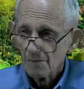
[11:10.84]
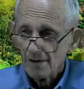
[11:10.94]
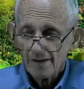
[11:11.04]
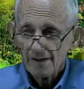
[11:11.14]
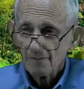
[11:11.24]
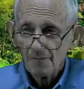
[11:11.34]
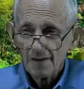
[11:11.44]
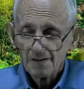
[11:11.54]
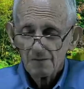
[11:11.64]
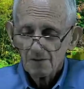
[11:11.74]
it? I don't
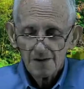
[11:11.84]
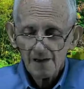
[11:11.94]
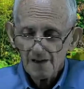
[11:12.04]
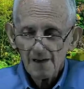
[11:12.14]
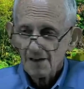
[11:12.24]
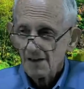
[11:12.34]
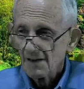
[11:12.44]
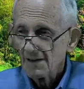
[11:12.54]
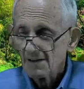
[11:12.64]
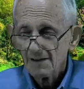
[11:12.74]
think there was
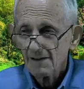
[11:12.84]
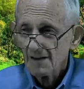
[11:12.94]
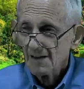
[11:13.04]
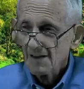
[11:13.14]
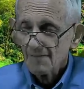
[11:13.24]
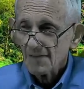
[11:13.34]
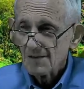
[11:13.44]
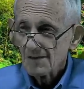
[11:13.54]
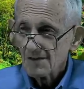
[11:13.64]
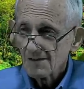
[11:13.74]
uh,
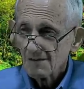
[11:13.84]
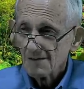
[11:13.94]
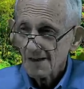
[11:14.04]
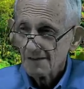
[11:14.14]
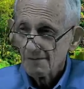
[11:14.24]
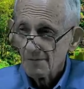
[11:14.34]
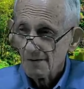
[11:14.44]
systems under the